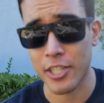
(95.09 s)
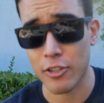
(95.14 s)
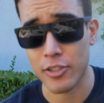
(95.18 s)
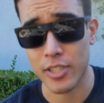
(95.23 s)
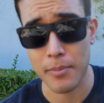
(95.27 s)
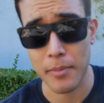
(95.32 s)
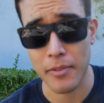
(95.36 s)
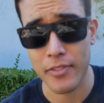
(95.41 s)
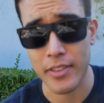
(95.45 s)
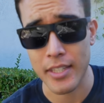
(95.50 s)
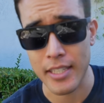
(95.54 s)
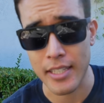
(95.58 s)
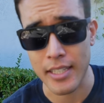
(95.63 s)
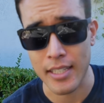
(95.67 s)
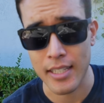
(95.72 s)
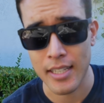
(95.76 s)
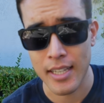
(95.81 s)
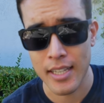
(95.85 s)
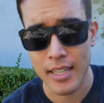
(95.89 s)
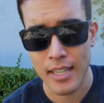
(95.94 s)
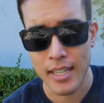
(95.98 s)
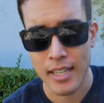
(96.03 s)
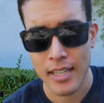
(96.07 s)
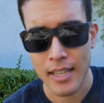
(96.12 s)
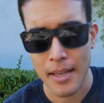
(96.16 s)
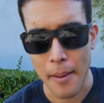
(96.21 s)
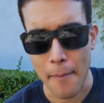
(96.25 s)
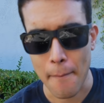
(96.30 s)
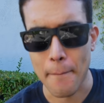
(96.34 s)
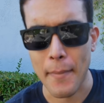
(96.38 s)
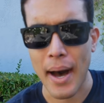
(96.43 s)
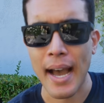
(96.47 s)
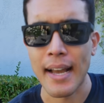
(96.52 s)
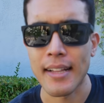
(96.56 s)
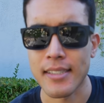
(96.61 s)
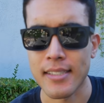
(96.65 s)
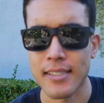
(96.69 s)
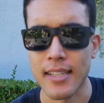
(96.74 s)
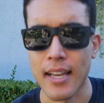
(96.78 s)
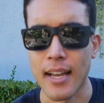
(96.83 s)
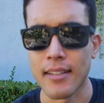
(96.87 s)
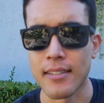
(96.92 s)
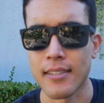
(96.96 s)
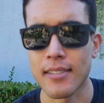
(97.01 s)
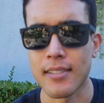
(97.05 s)
to share some of the
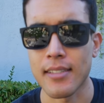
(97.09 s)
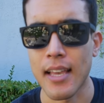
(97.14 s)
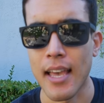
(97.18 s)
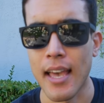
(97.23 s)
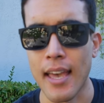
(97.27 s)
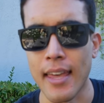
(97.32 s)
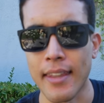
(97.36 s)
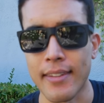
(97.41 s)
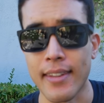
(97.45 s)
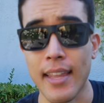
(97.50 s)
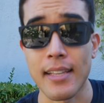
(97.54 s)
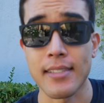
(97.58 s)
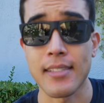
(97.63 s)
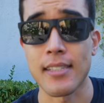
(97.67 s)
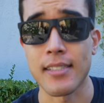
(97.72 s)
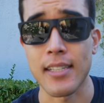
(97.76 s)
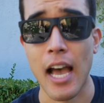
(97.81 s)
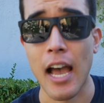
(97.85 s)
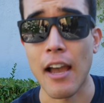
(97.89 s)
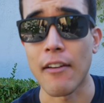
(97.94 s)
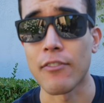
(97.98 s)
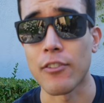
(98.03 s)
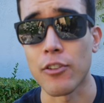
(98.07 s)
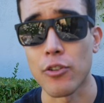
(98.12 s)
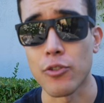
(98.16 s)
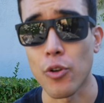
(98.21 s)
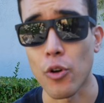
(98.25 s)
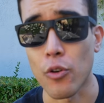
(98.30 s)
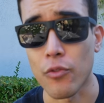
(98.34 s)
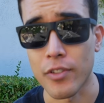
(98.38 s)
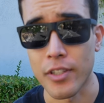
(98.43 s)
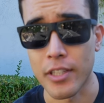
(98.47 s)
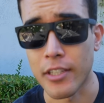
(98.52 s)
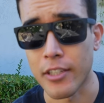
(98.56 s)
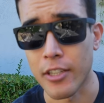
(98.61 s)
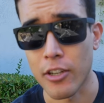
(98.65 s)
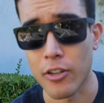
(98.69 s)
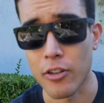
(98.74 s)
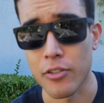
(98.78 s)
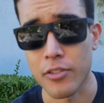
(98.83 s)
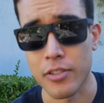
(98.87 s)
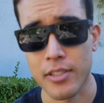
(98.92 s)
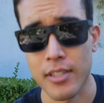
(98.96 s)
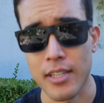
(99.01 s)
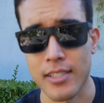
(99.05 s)
mindsets and lessons I've learned over the
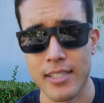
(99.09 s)
years.